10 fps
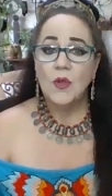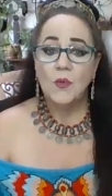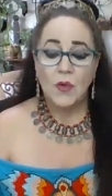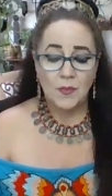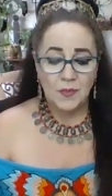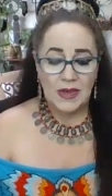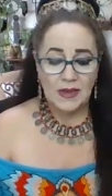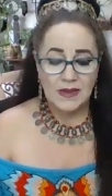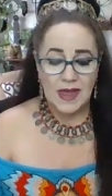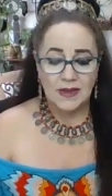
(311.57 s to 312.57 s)
were
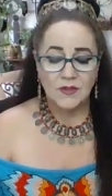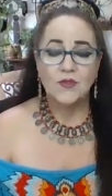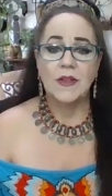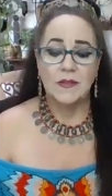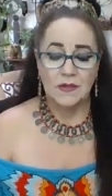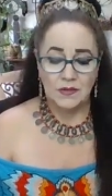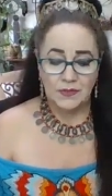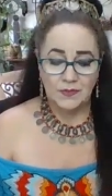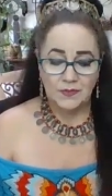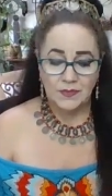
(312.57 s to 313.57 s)
bead net dresses
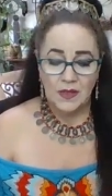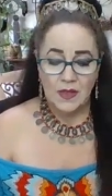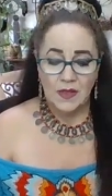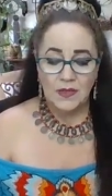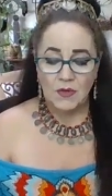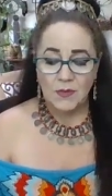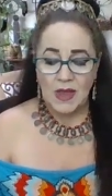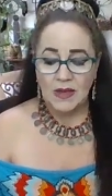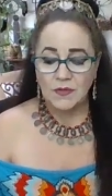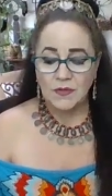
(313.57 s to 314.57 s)
that were
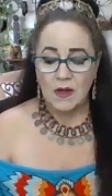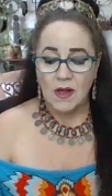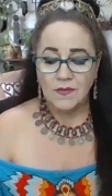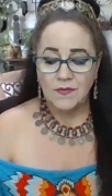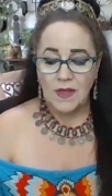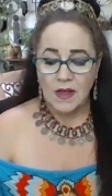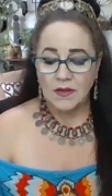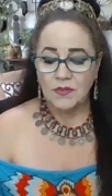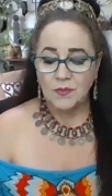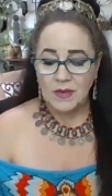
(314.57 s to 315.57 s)
made of long
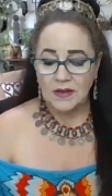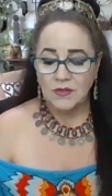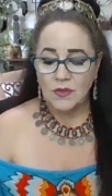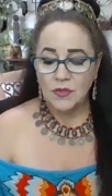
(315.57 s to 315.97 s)
faience beads